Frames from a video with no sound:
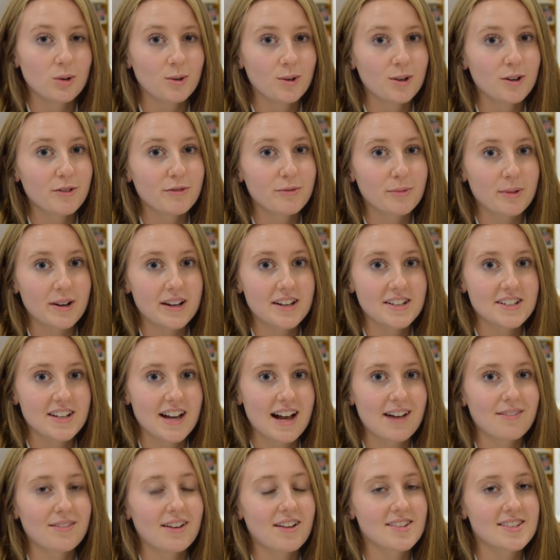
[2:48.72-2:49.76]
all of which
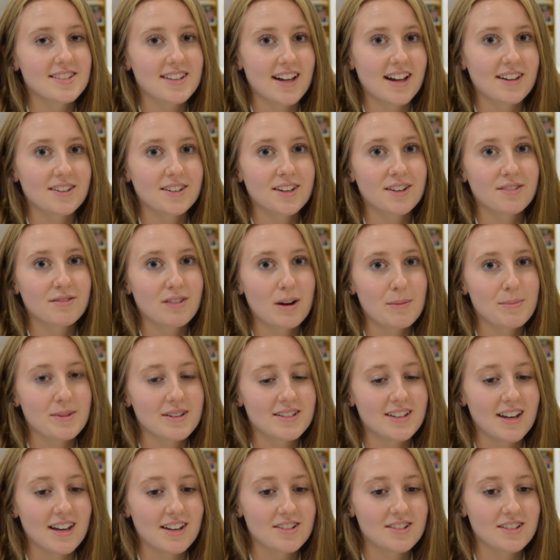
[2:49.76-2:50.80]
have outstanding
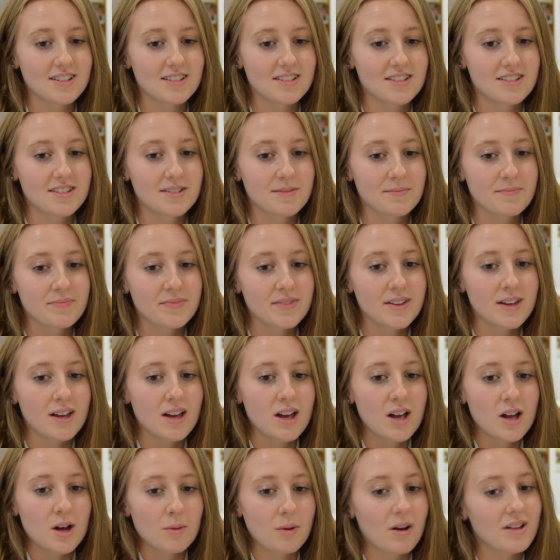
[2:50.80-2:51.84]
reputations.
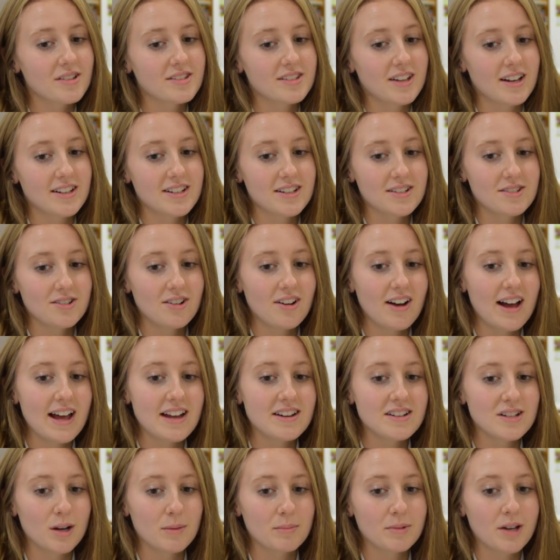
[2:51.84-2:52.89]
Whilst I did not
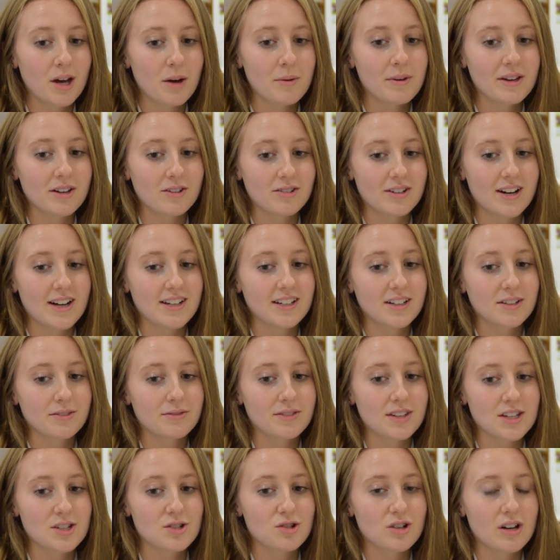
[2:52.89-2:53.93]
end up going on any
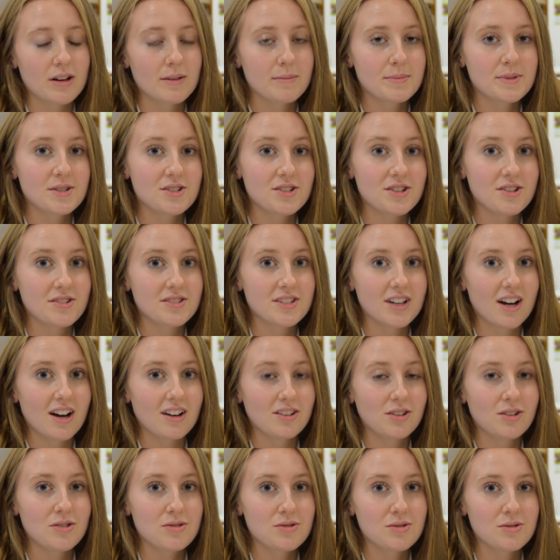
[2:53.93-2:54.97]
of these trips due to
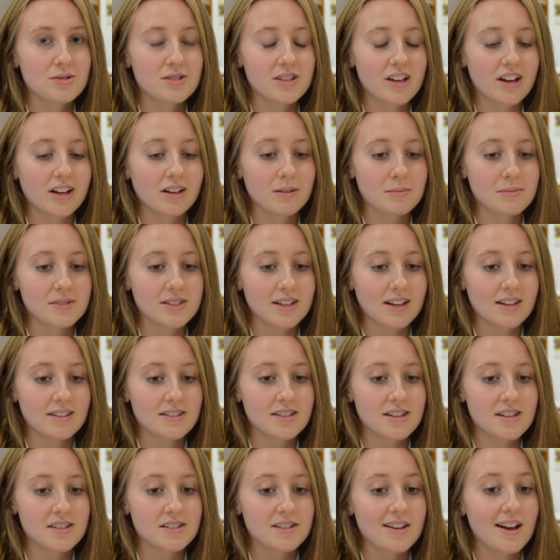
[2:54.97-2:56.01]
unusual
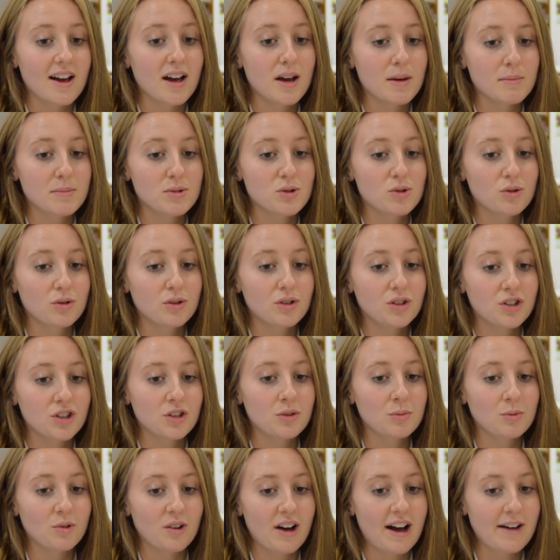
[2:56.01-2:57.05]
circumstances, I am sure
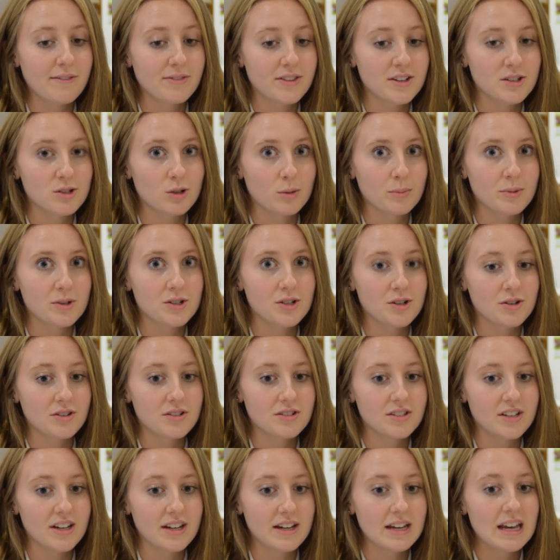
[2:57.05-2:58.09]
you will have this
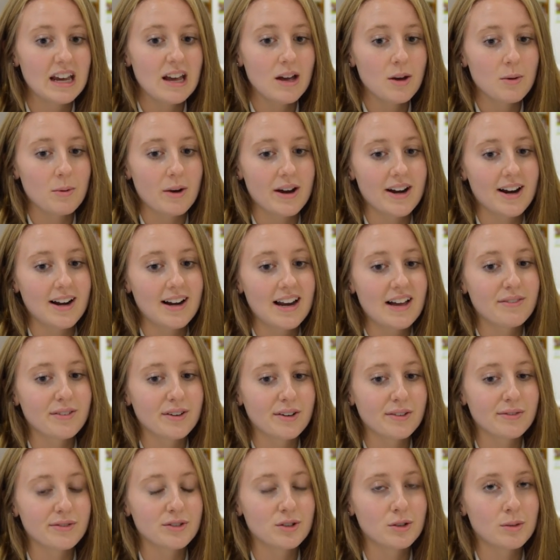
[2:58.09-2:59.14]
opportunity when a
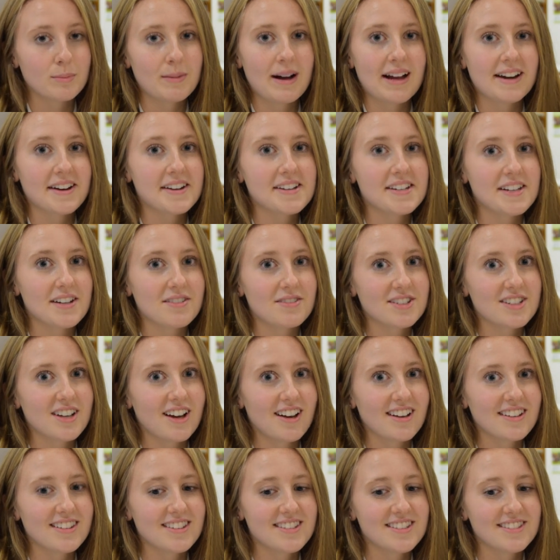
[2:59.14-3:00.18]
level of normality
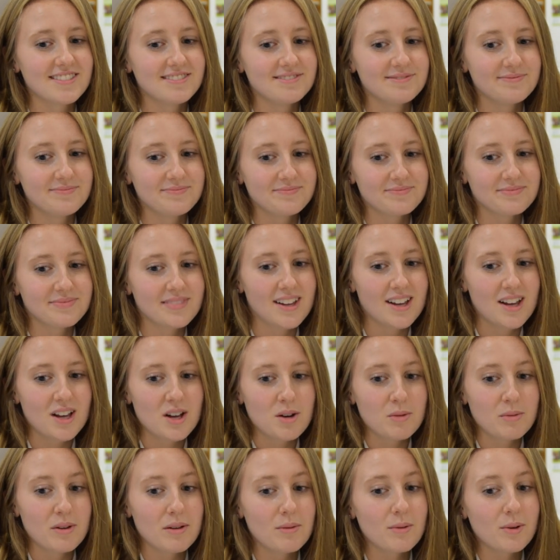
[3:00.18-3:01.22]
returns.
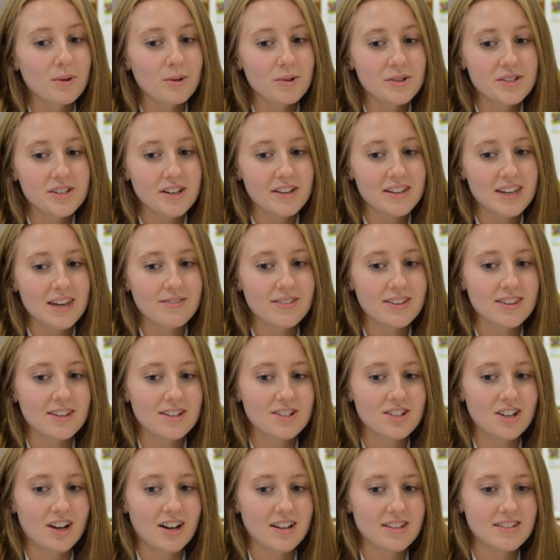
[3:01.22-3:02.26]
We were also given
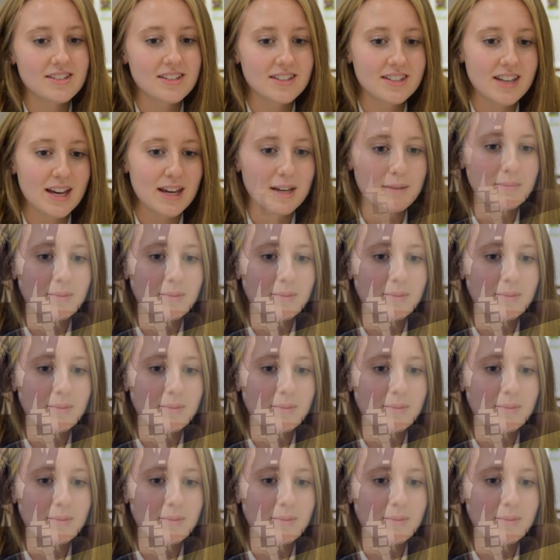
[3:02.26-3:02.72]
the chance to take